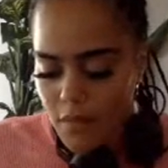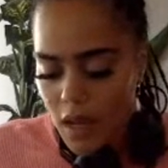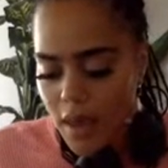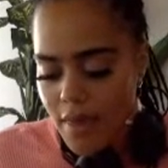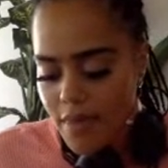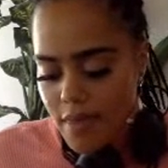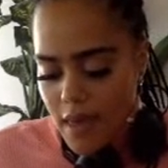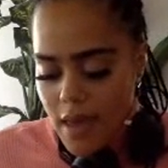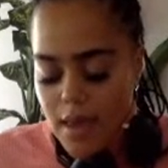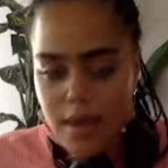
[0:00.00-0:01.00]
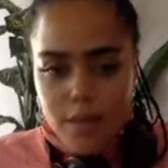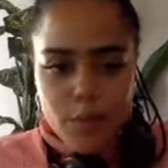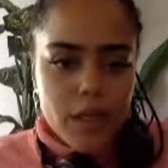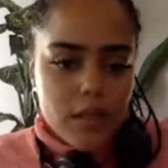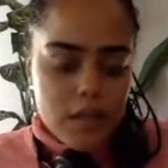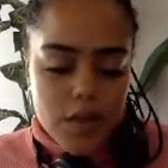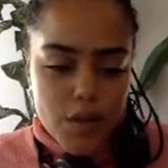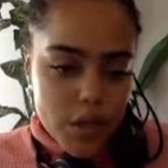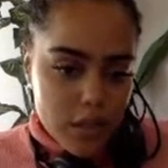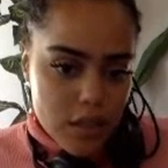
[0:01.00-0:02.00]
And then we did a
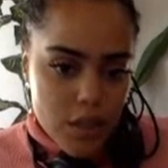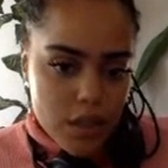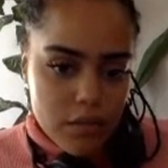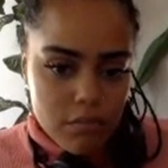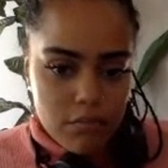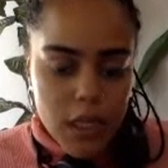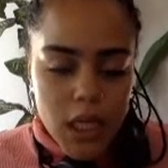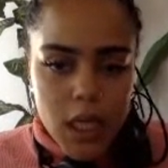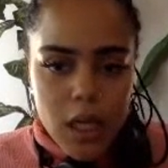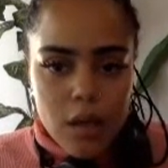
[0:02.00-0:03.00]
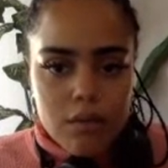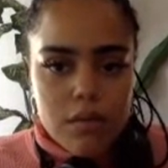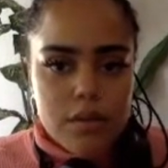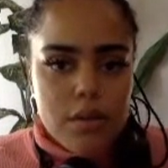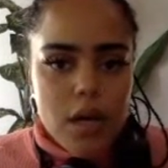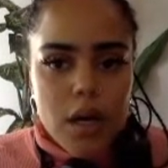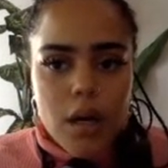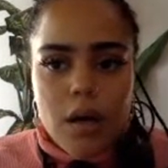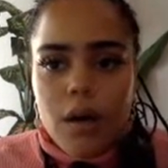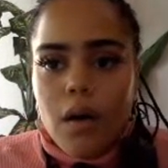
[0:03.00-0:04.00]
transition.
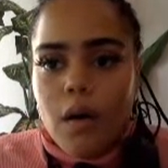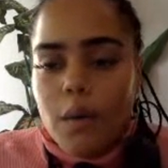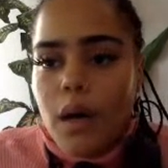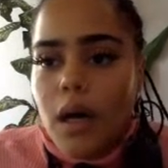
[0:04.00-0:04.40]
So,